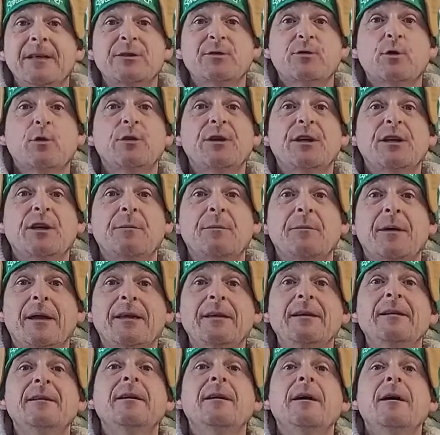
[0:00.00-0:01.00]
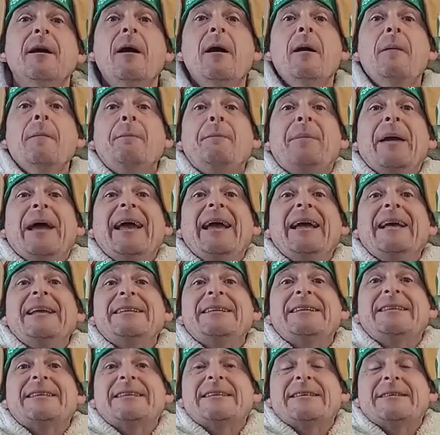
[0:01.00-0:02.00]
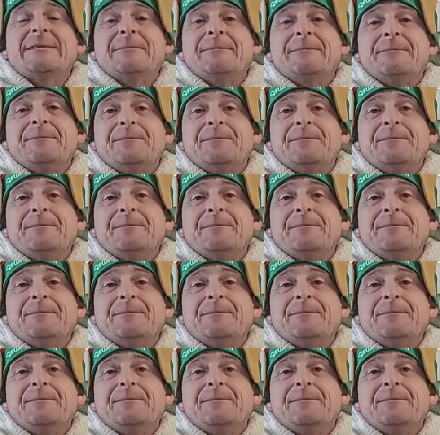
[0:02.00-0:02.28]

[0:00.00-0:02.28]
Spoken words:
That's all you can be. Peace!